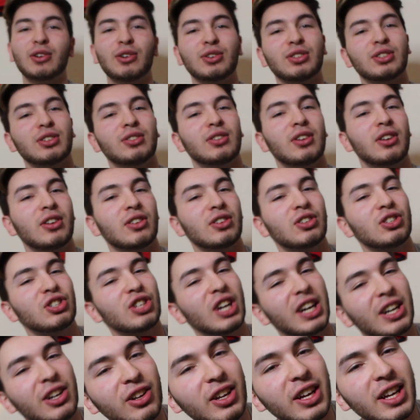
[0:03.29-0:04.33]
also known as
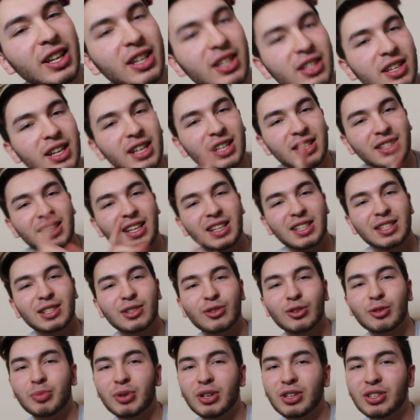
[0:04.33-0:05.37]
channel, and yes, that's
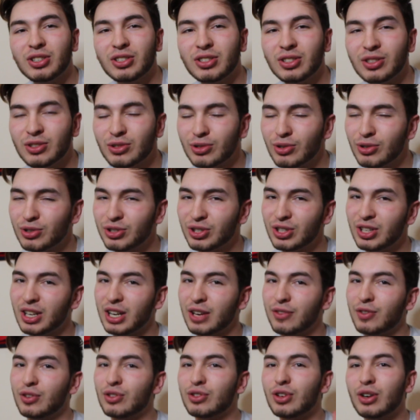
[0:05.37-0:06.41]
Luke Birch's introduction,
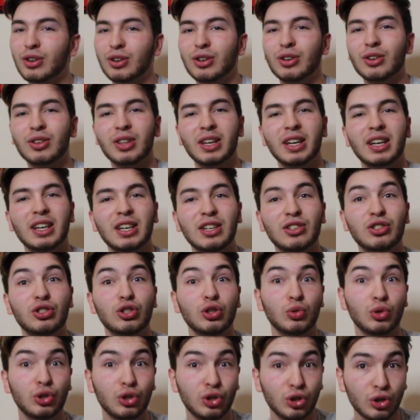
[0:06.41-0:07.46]
and if you don't know who that is,
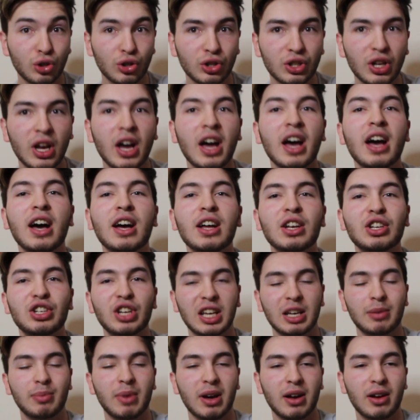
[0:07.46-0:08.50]
you should
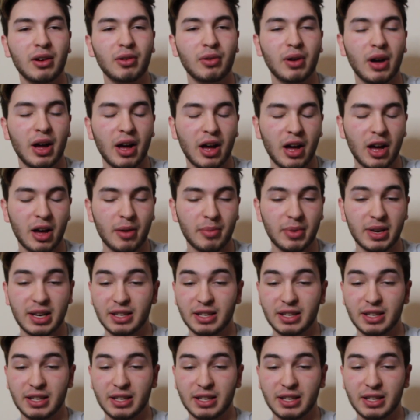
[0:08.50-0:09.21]
check him out.